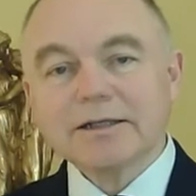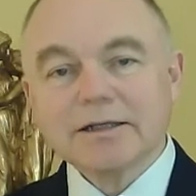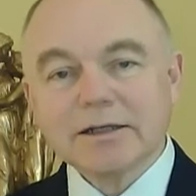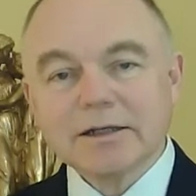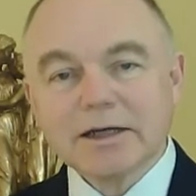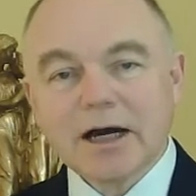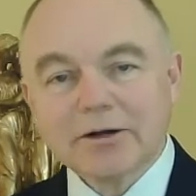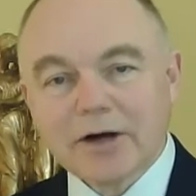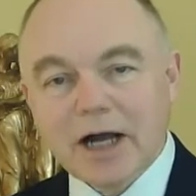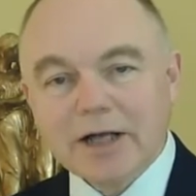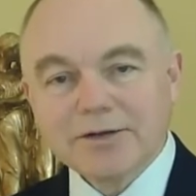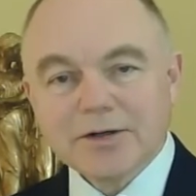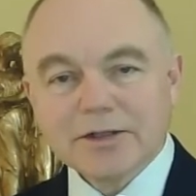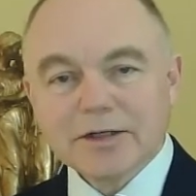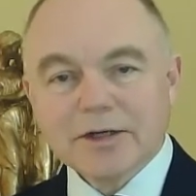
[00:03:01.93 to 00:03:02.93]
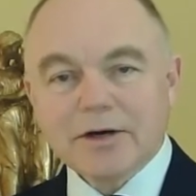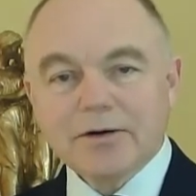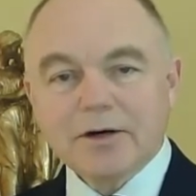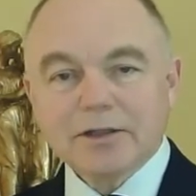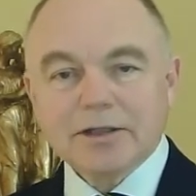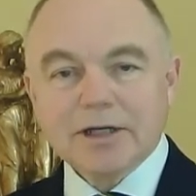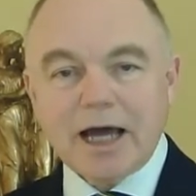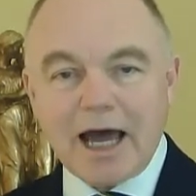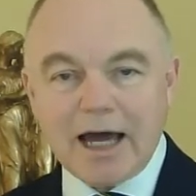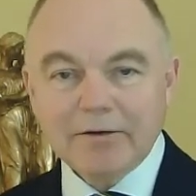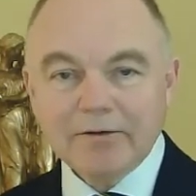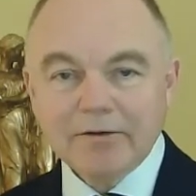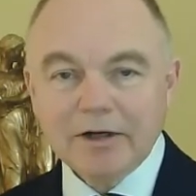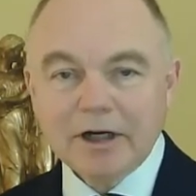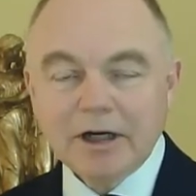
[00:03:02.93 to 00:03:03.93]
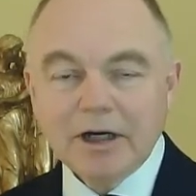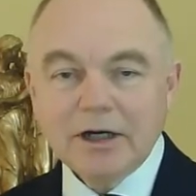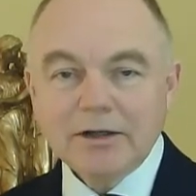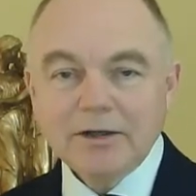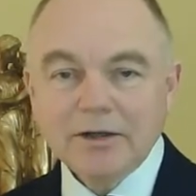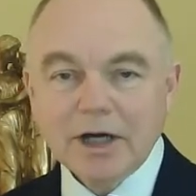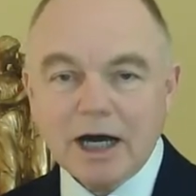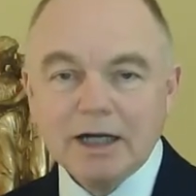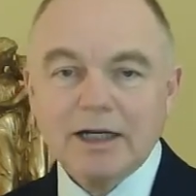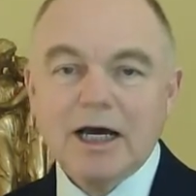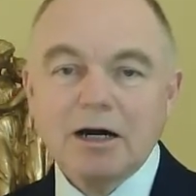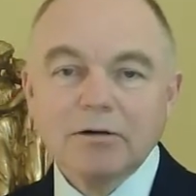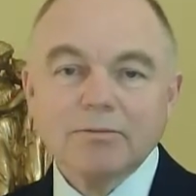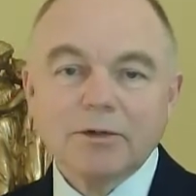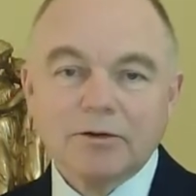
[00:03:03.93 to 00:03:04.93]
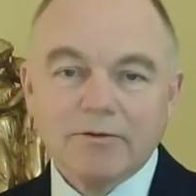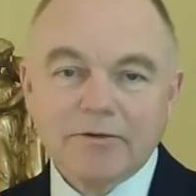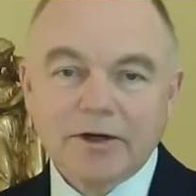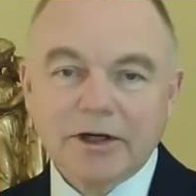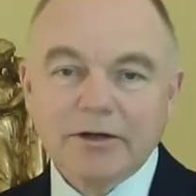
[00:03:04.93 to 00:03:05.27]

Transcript: that our graduates go on to have, you can't help but feel